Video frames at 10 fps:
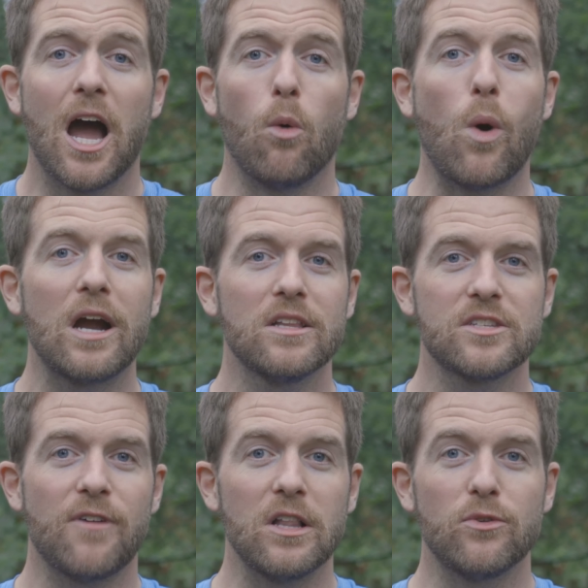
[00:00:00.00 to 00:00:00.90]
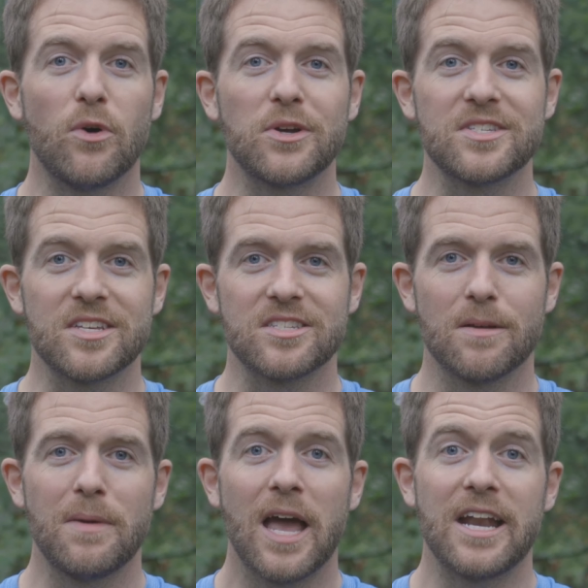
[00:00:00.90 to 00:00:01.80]
A wireless follow focus
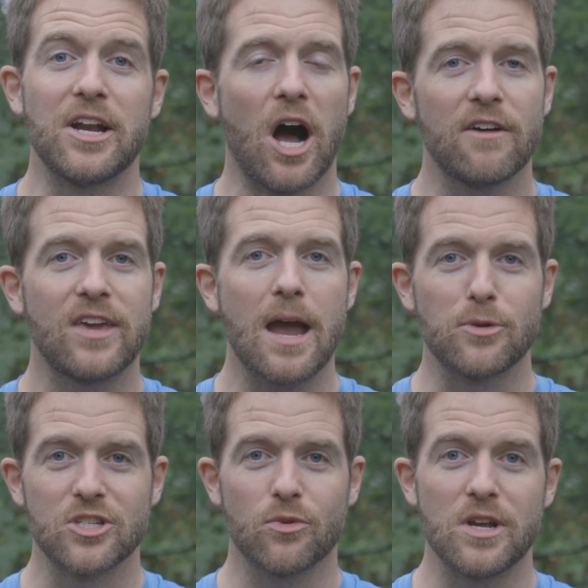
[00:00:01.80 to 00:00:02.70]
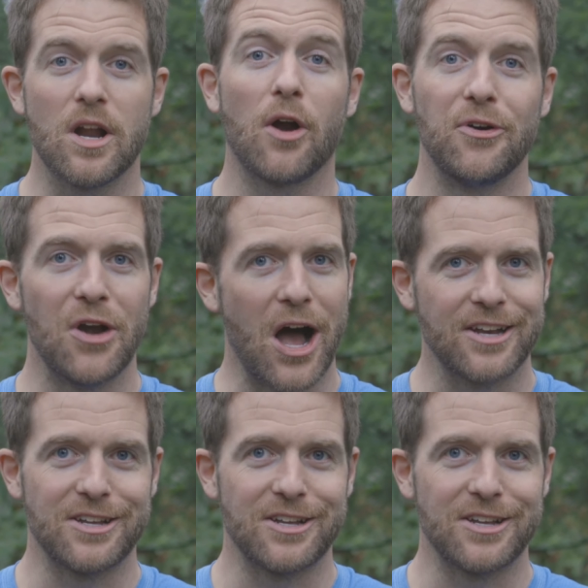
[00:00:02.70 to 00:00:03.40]
system and an off-camera screen are not